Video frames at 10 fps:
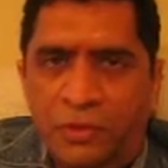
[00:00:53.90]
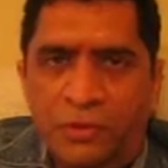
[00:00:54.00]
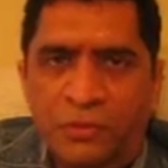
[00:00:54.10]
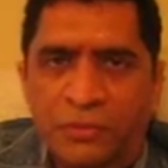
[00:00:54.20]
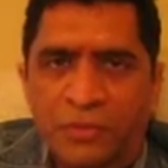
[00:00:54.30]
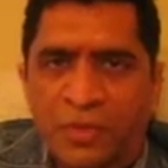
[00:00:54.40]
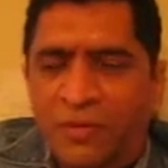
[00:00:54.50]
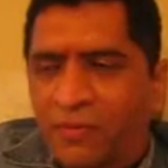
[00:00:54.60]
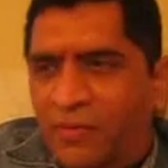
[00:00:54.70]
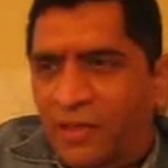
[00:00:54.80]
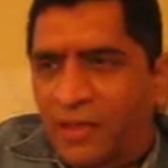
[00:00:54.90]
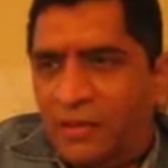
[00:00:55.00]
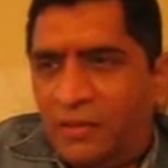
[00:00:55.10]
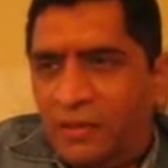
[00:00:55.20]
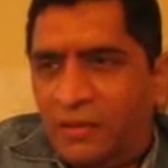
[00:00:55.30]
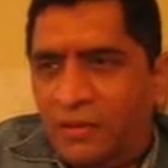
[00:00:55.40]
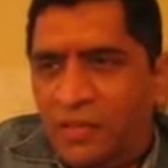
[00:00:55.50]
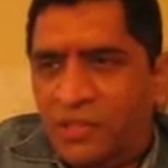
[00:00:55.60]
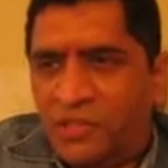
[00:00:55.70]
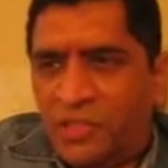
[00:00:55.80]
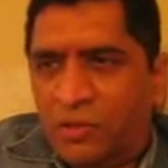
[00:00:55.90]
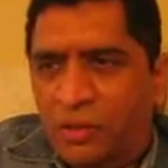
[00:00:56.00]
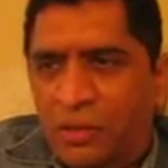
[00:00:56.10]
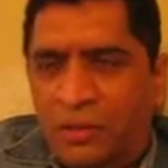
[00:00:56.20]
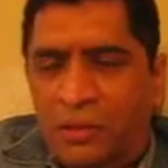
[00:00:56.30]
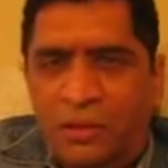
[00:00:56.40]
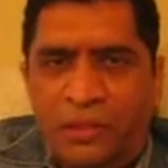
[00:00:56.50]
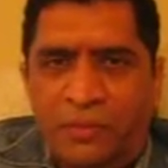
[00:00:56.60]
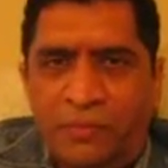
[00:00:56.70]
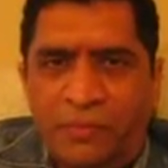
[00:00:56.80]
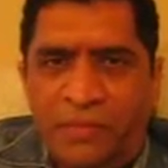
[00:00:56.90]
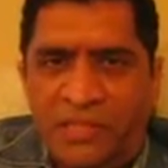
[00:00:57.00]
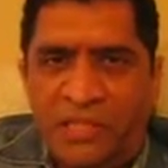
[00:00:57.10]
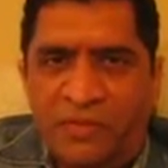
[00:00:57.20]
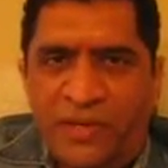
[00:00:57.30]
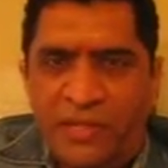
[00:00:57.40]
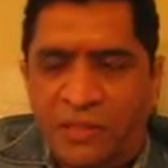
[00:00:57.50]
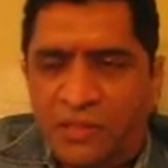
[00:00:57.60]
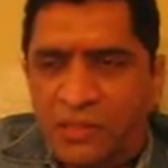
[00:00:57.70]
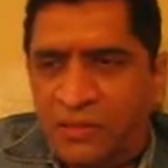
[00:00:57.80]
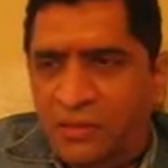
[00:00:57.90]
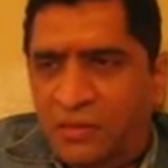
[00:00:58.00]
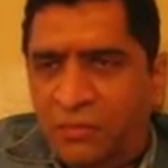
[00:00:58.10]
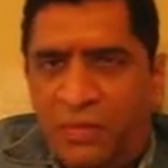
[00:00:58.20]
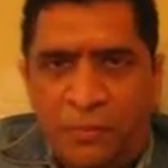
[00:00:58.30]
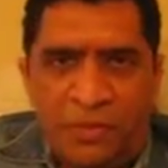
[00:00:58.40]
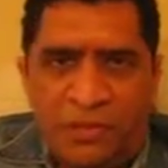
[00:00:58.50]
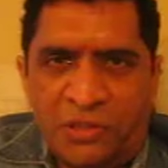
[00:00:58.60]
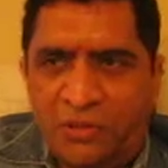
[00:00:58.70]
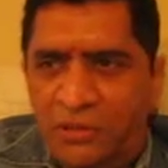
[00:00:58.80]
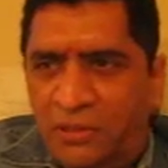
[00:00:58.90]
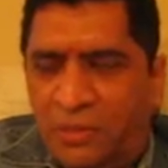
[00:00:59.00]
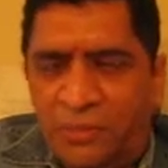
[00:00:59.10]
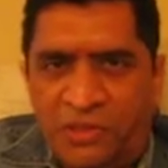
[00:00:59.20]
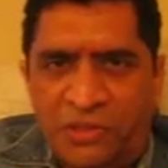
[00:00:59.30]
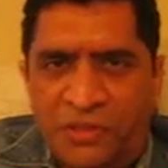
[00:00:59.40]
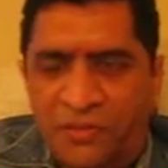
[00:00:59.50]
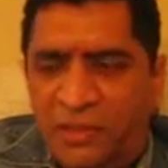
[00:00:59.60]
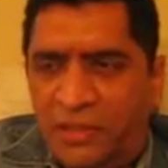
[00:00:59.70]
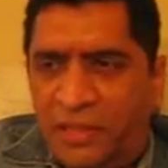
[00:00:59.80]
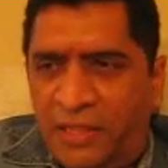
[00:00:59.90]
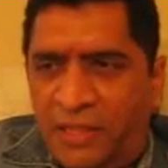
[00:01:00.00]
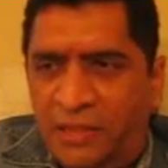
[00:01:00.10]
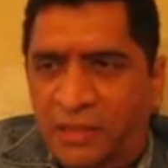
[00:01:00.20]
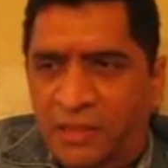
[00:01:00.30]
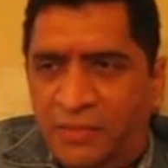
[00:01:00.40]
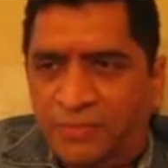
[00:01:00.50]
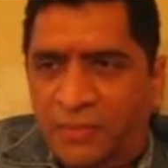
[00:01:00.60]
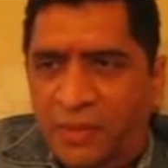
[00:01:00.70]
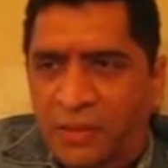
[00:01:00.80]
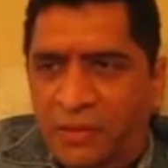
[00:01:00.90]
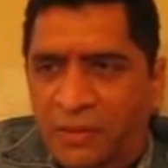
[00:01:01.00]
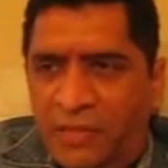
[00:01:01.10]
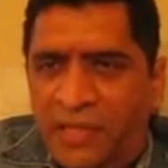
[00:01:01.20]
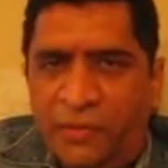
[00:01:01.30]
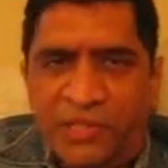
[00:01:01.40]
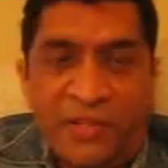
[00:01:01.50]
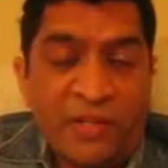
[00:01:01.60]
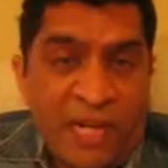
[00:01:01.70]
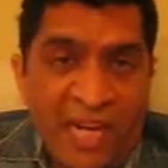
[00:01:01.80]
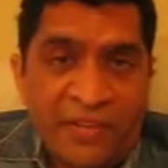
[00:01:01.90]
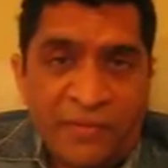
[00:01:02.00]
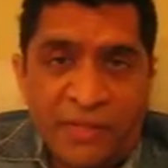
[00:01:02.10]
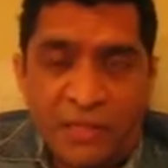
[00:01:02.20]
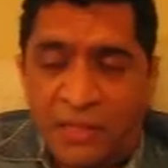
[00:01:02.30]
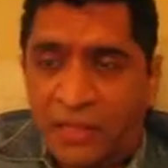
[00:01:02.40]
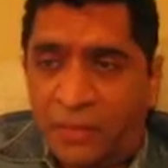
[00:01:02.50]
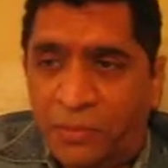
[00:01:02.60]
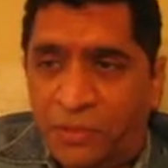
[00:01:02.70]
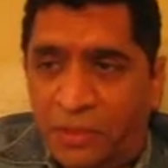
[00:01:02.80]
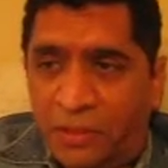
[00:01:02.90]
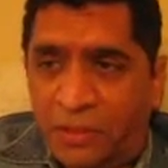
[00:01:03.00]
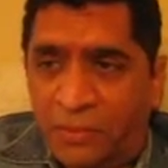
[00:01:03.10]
room where they checked all the basic vitals, blood pressure, temperature, everything, and then I was given IV at about